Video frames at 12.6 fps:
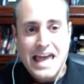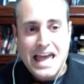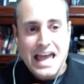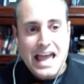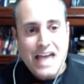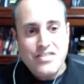
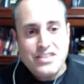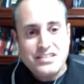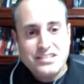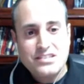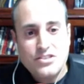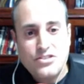And this
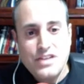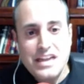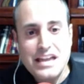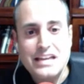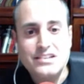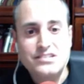is the
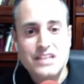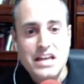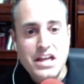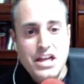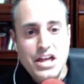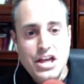thing is
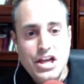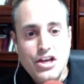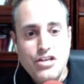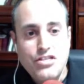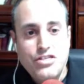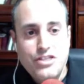
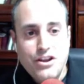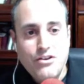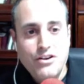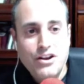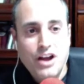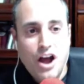
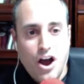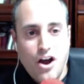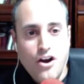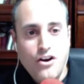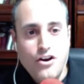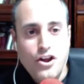there
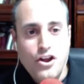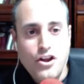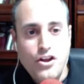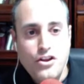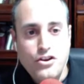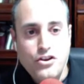are
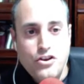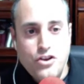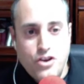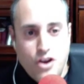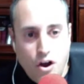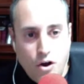
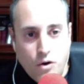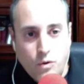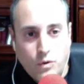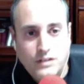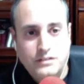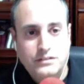
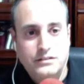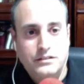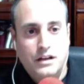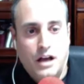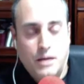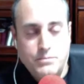no
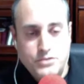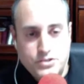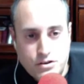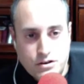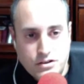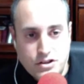
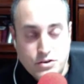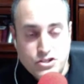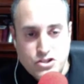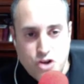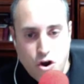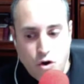observe there's
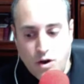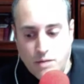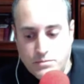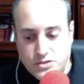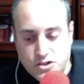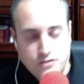no
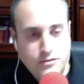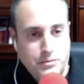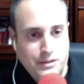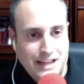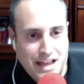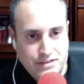
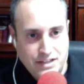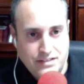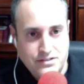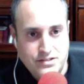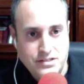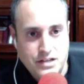observable
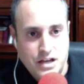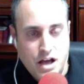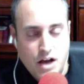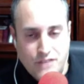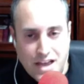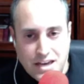evidence
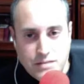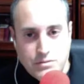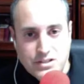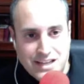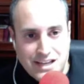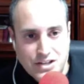of any
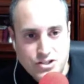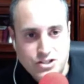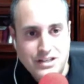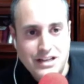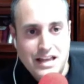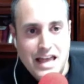
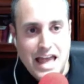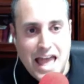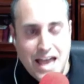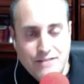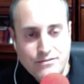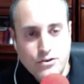mutation
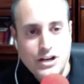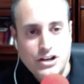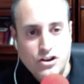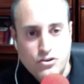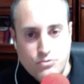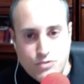ever
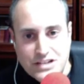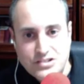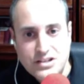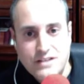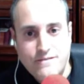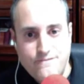
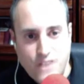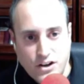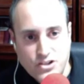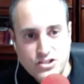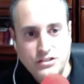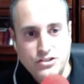increasing
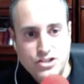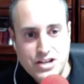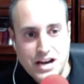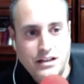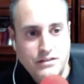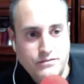functional
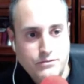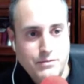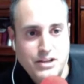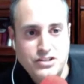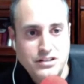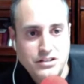genetic
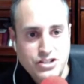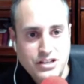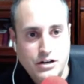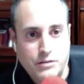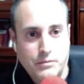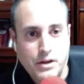information to the
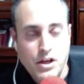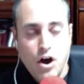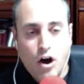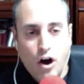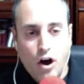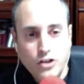genome.
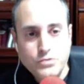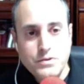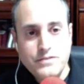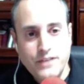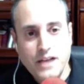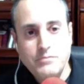All
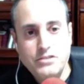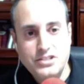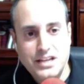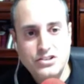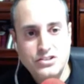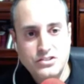we find
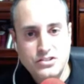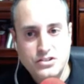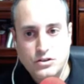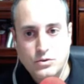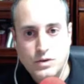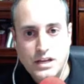mutations
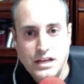do